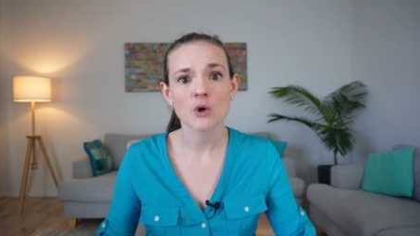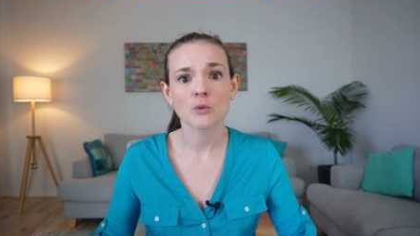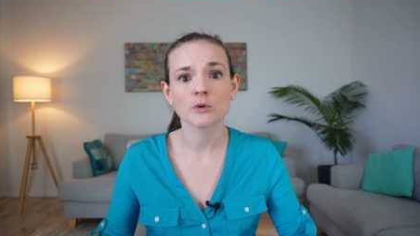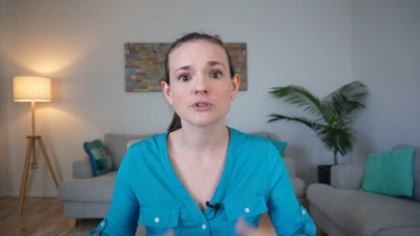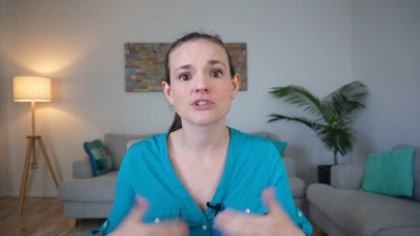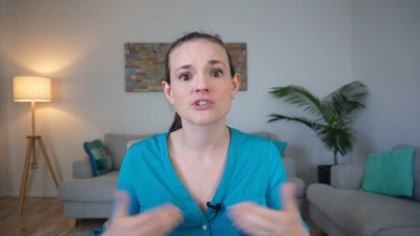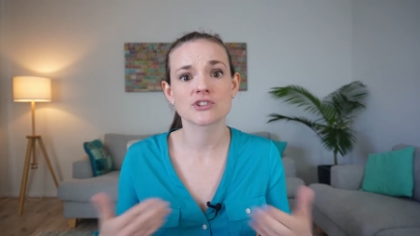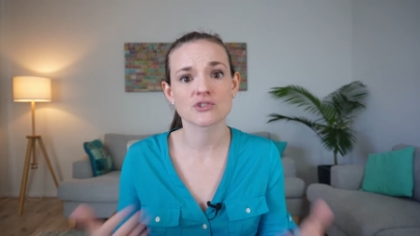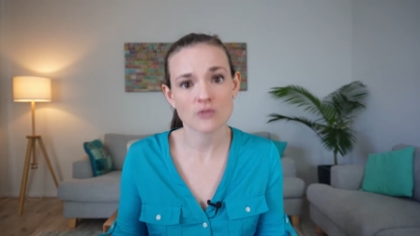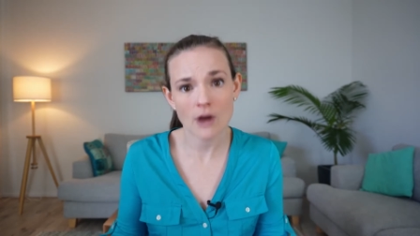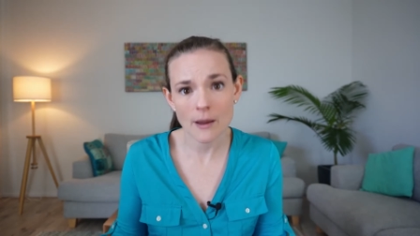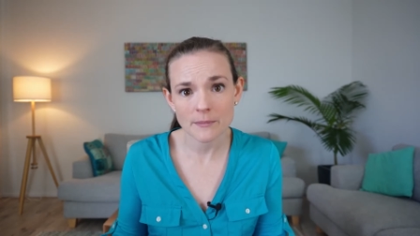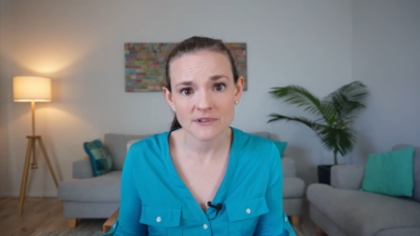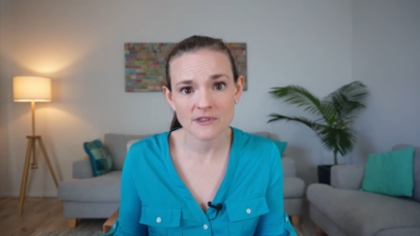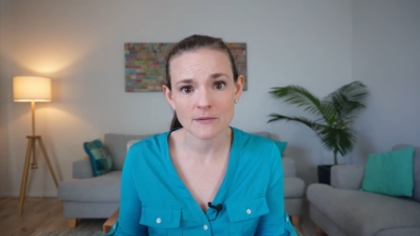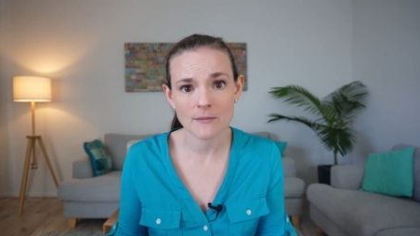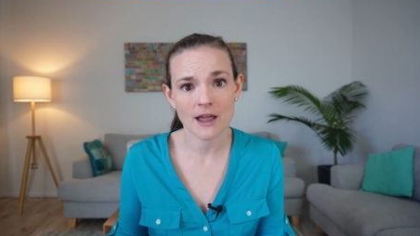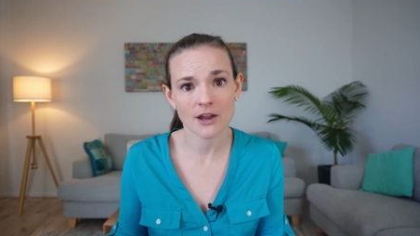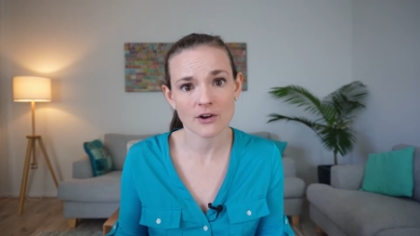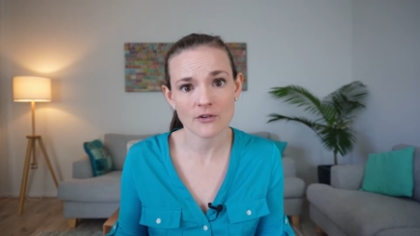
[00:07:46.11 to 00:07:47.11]
will disrupt
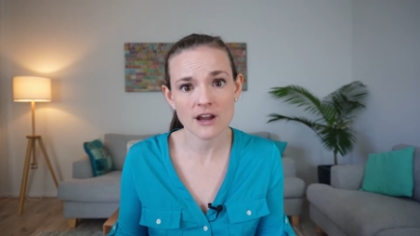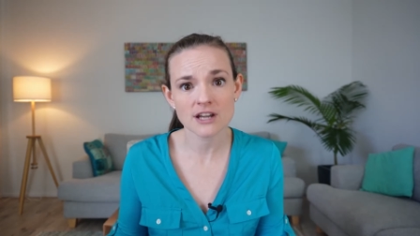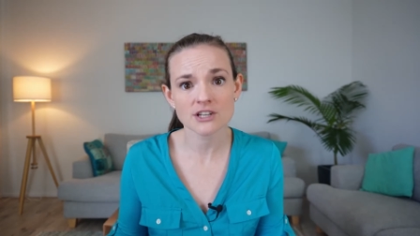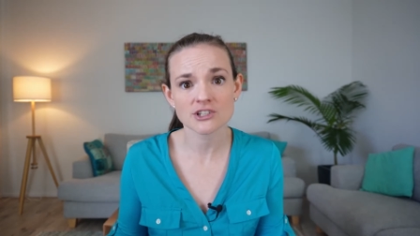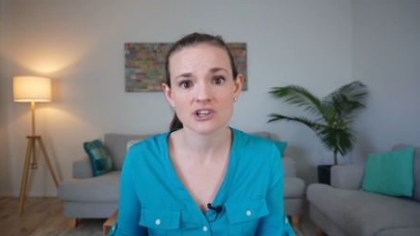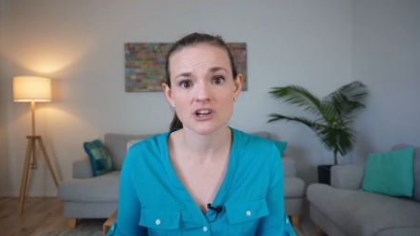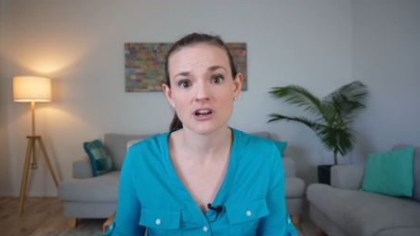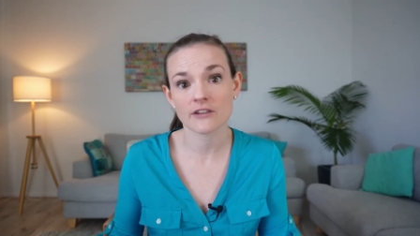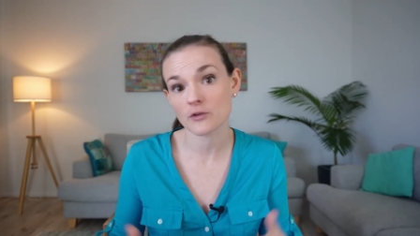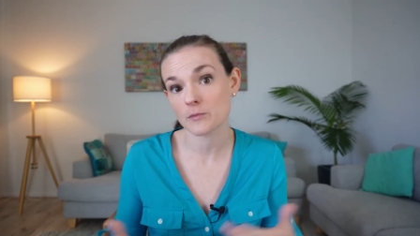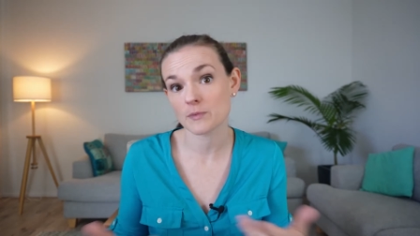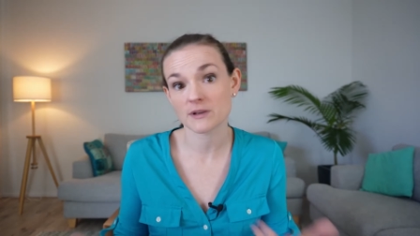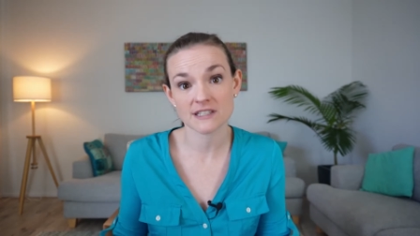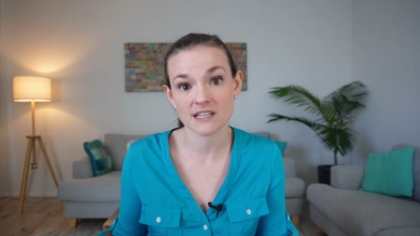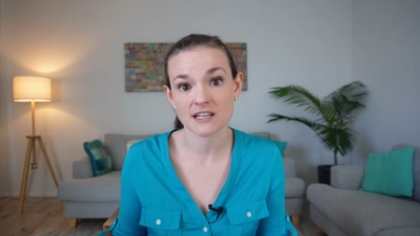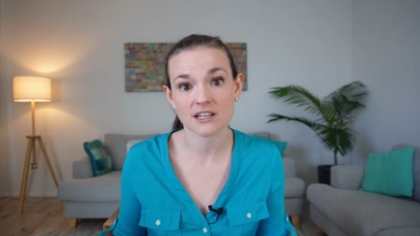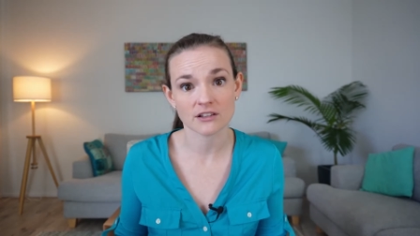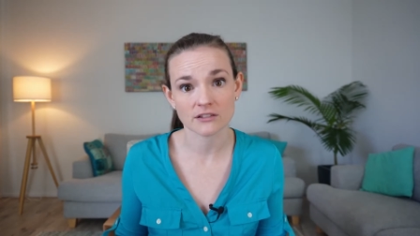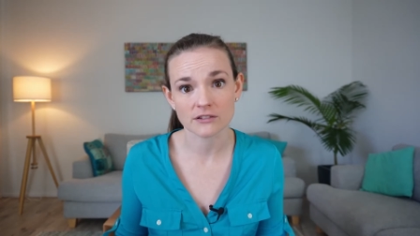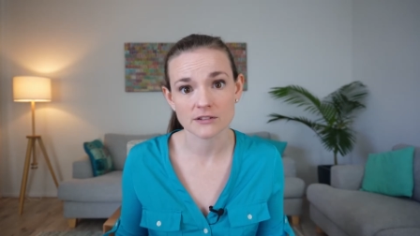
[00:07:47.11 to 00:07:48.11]
the migration of a
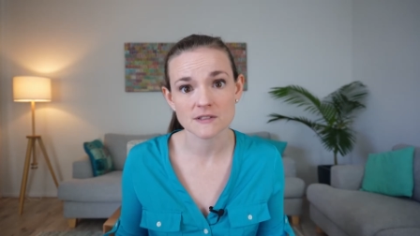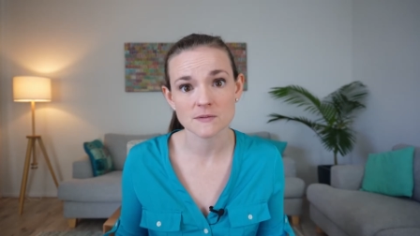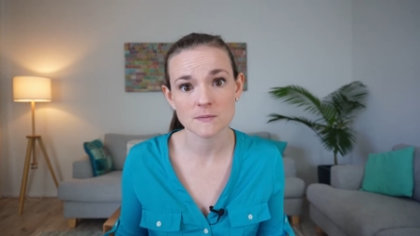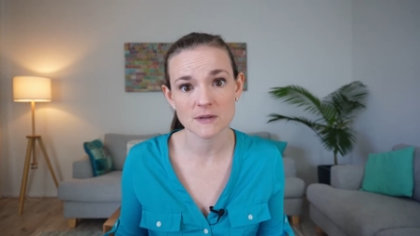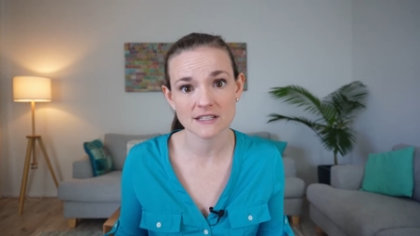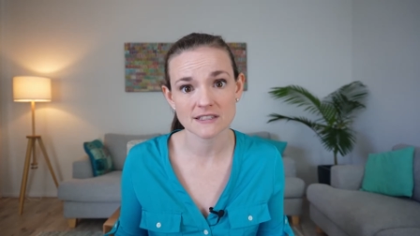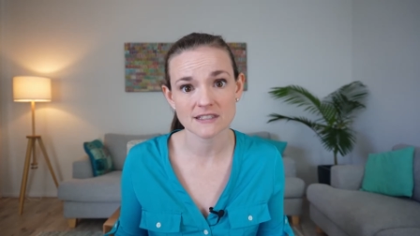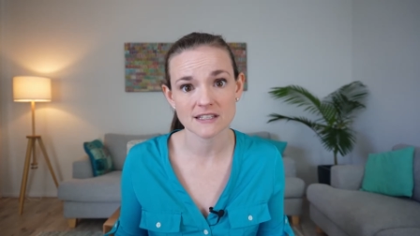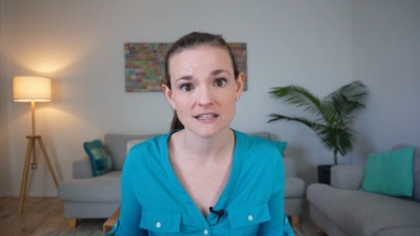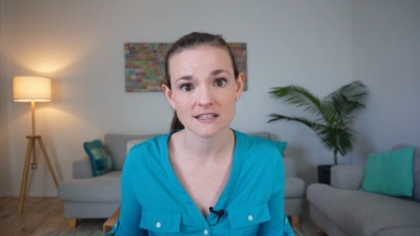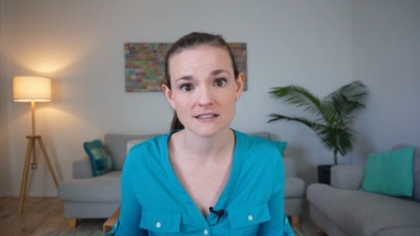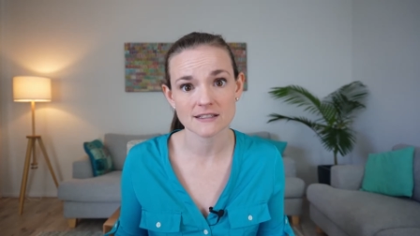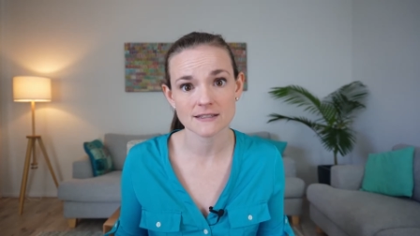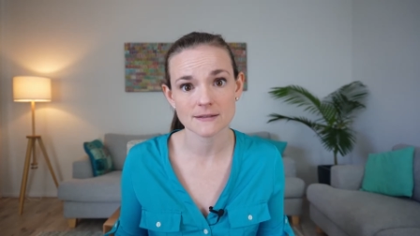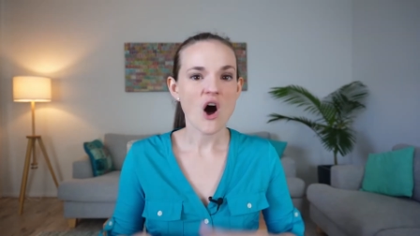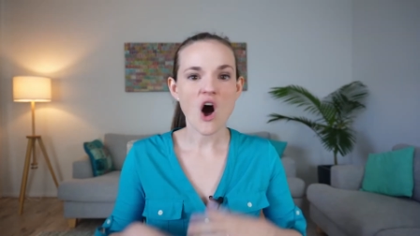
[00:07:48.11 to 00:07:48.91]
particular species.